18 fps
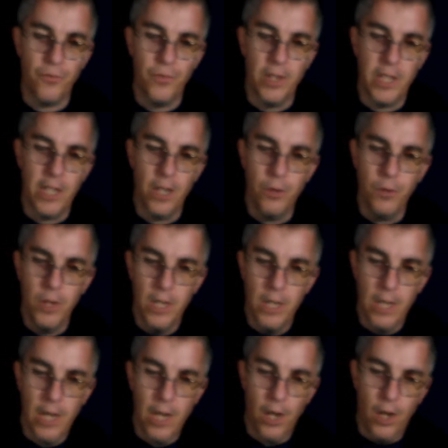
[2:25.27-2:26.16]
video.
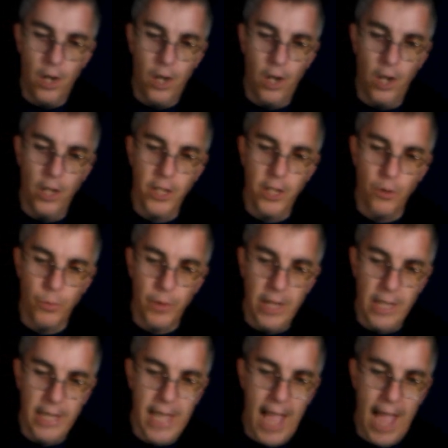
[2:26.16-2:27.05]
All you
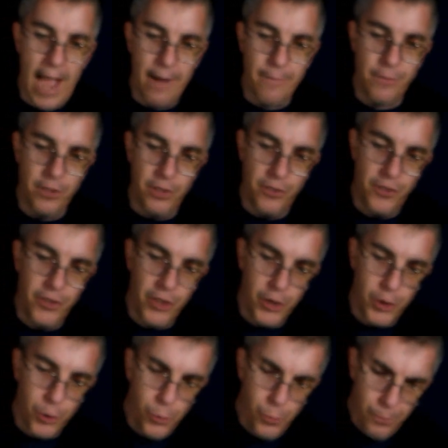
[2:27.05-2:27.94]
really have to
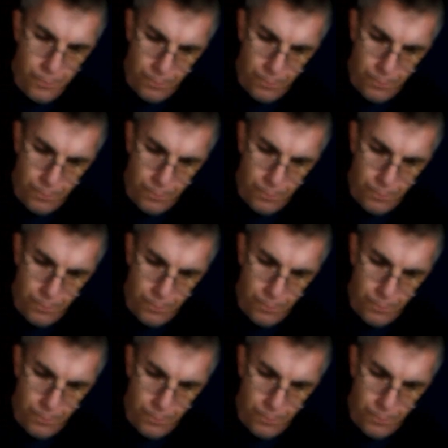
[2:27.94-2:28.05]
do